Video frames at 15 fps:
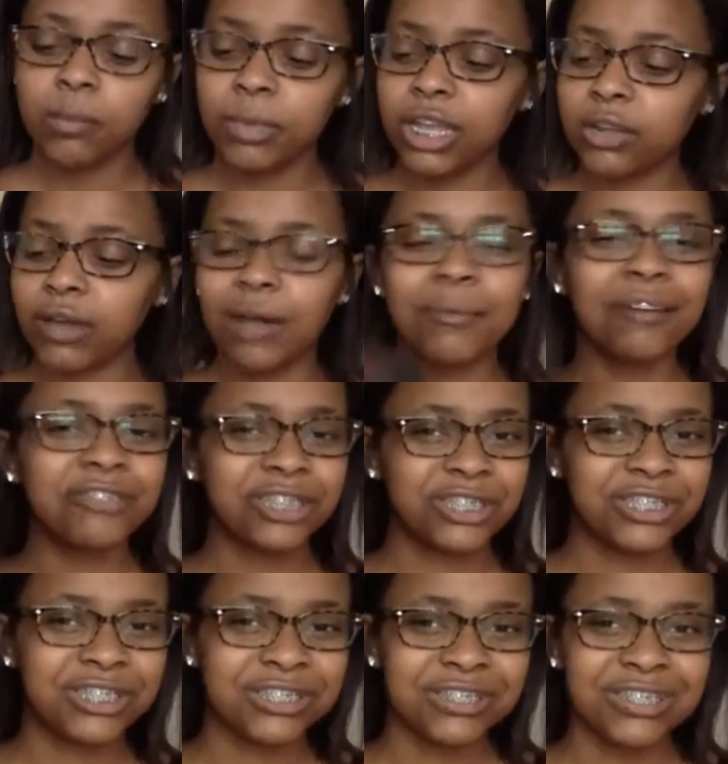But anyway, I bought the
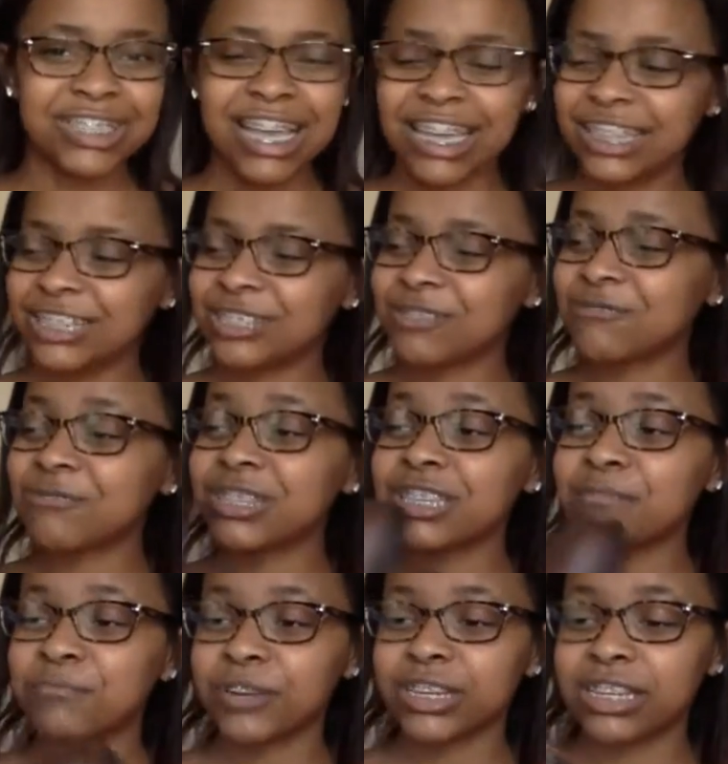shoes. These are
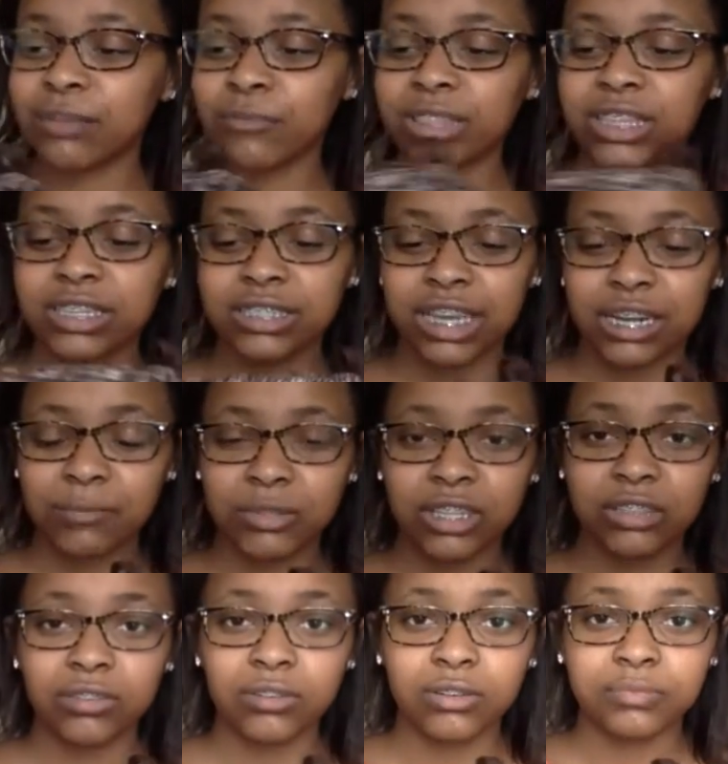really pretty. I'm really excited about the
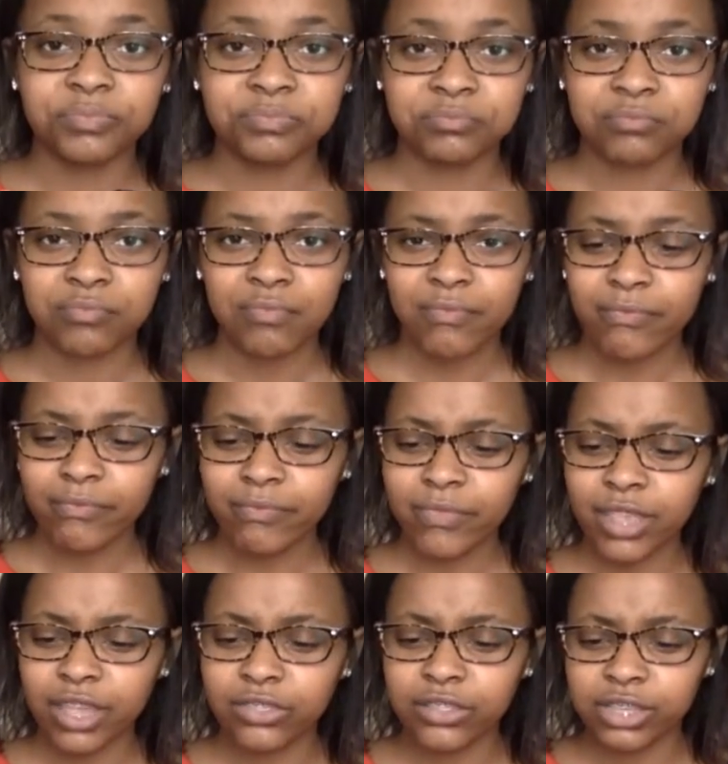little
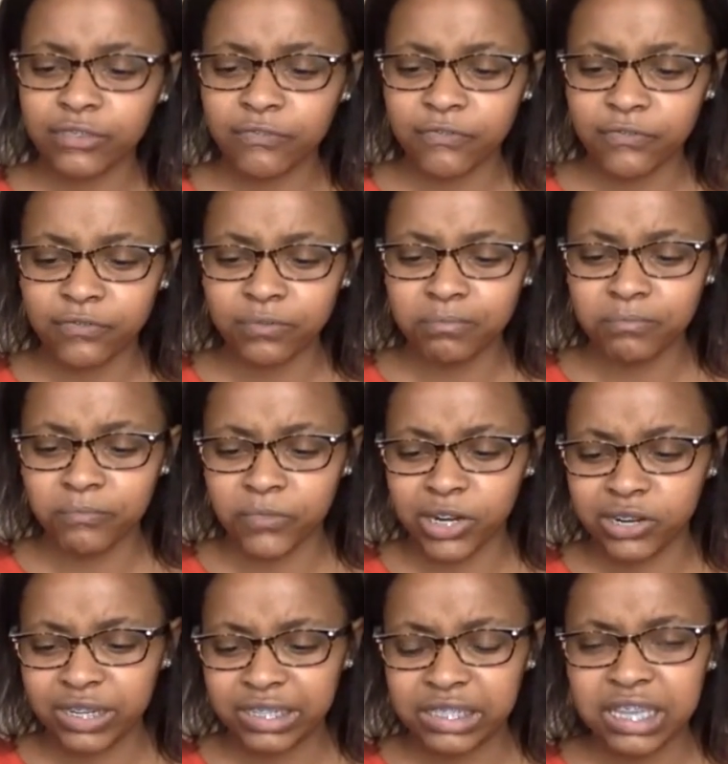this
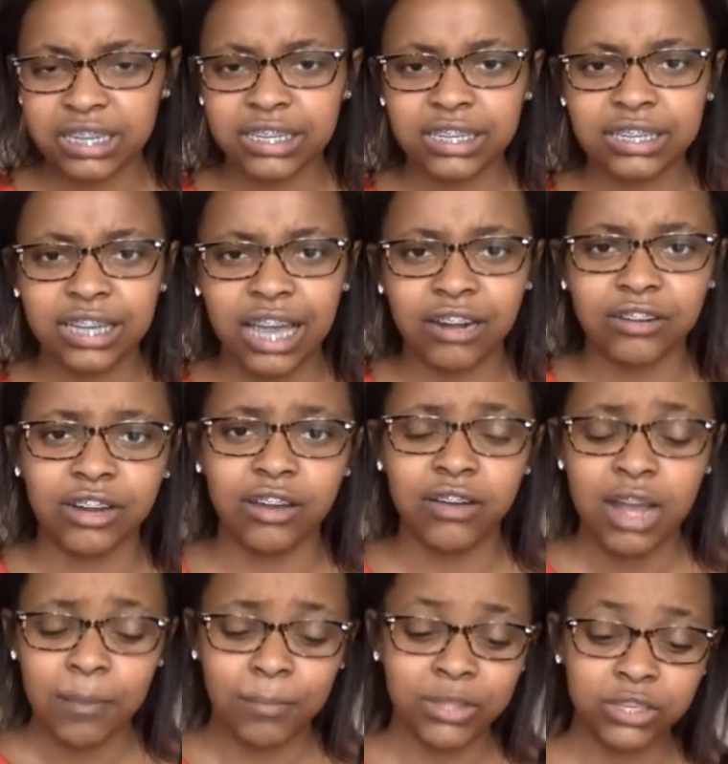furry thingy. I don't know,
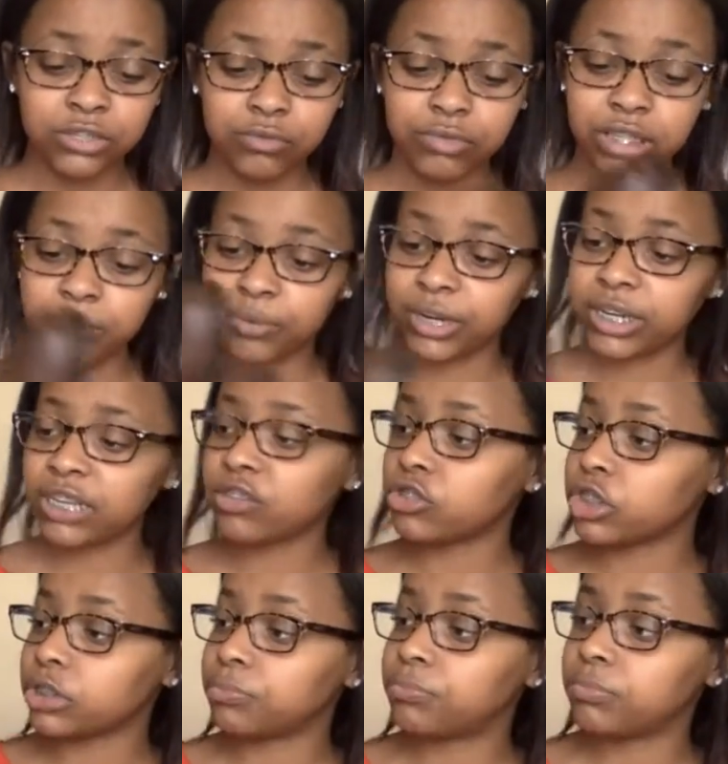but these are really pretty and they're
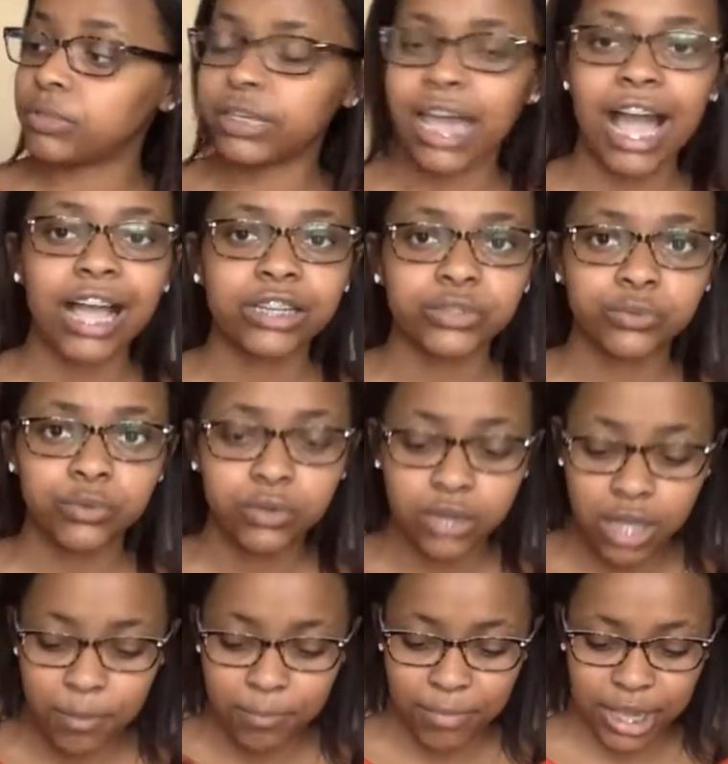just casual
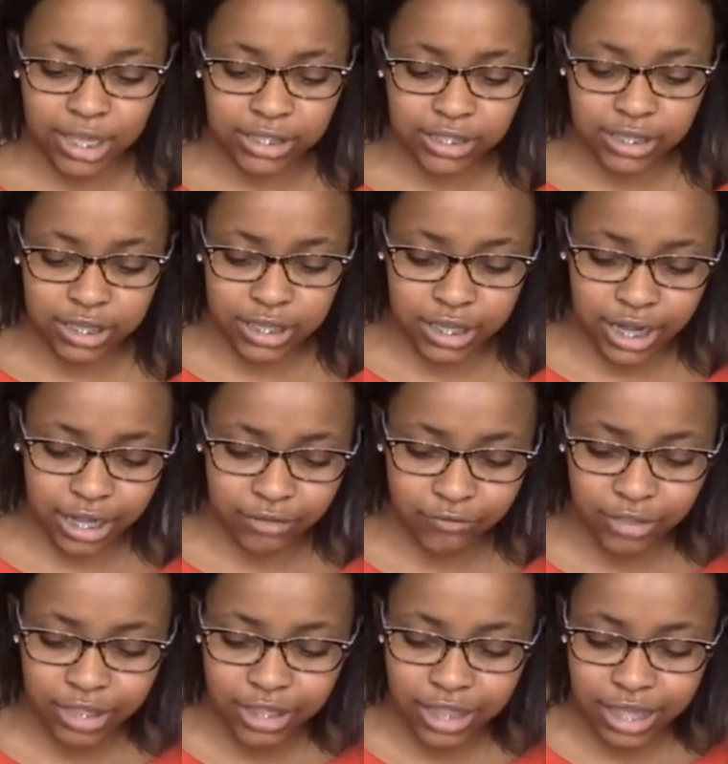and basic, and I
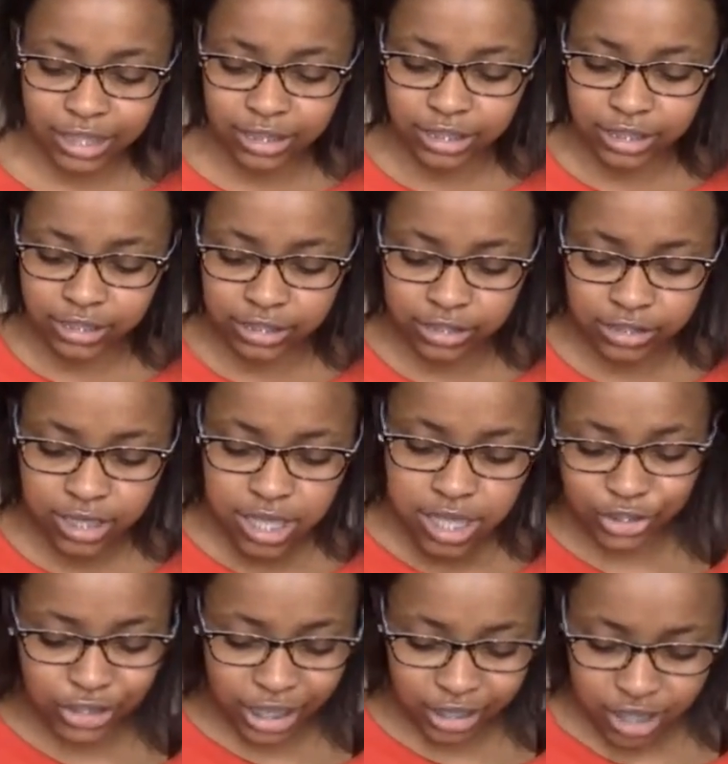really like these.
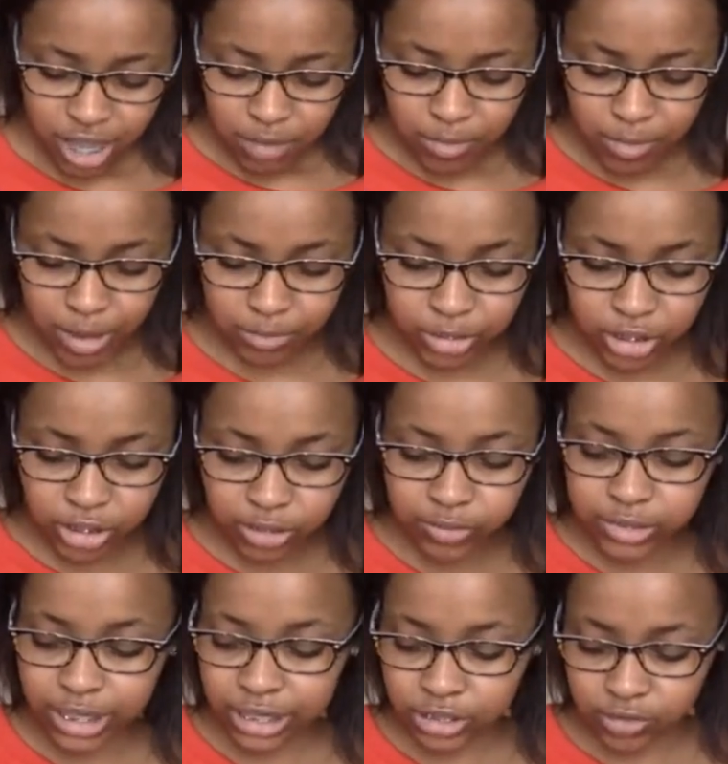She like my mom literally
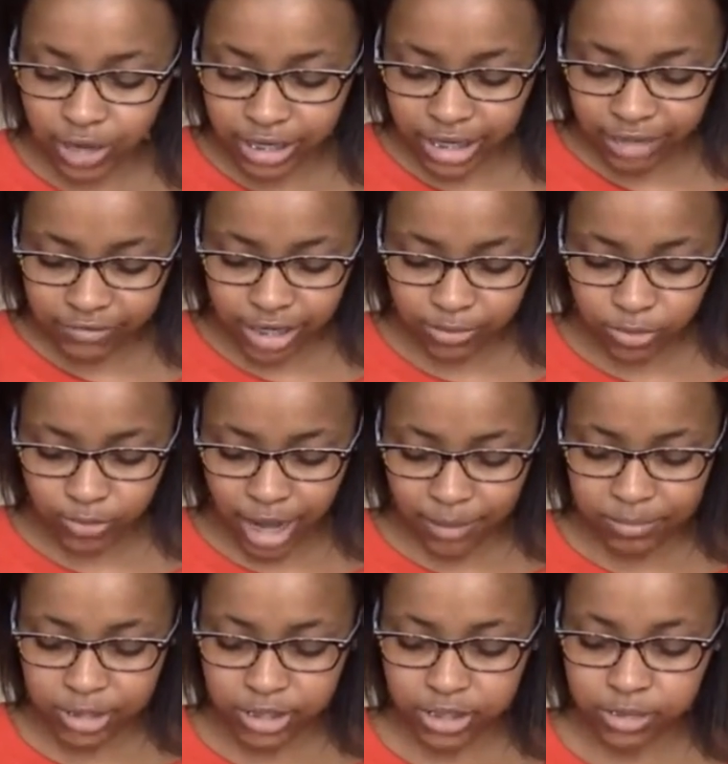was like, so I didn't have time to wrap
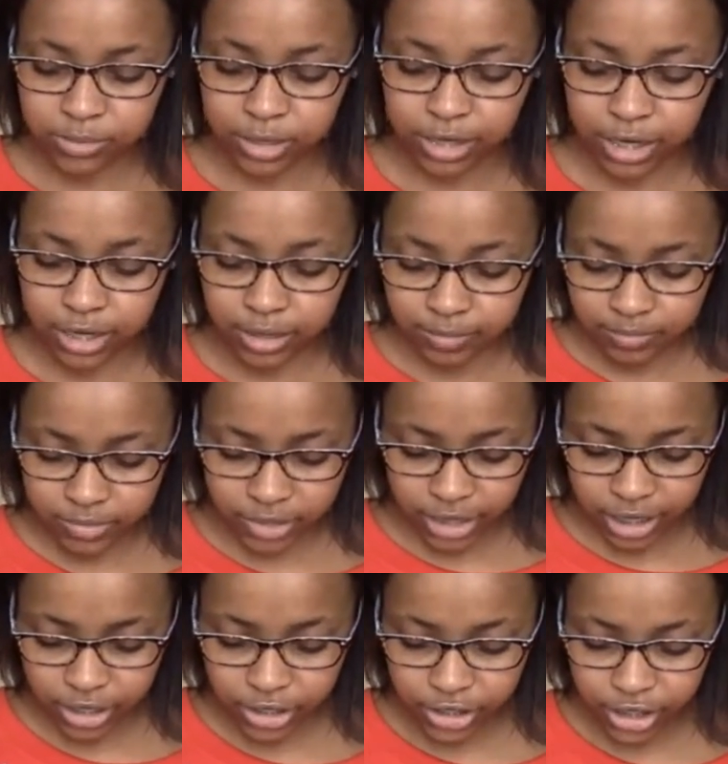these, but um yeah,
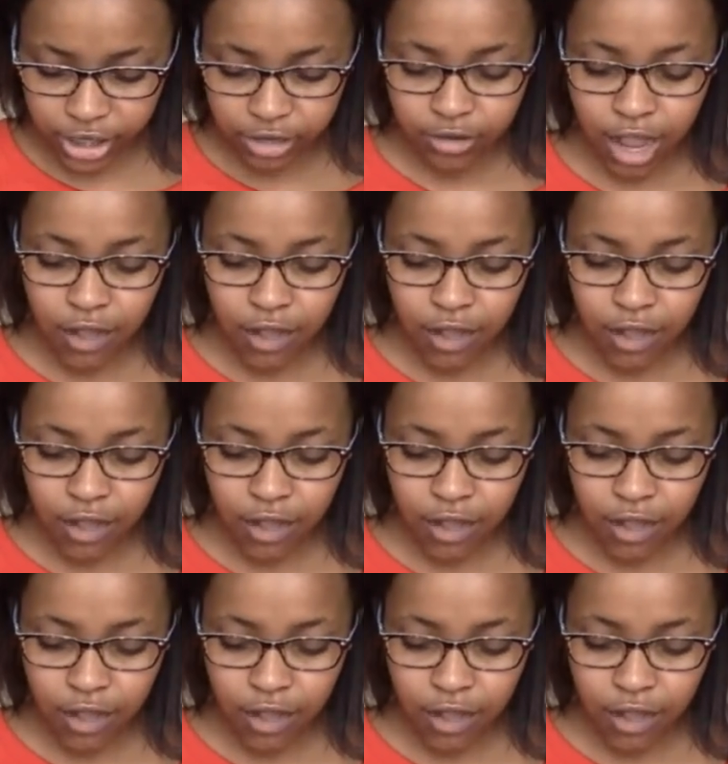here you go.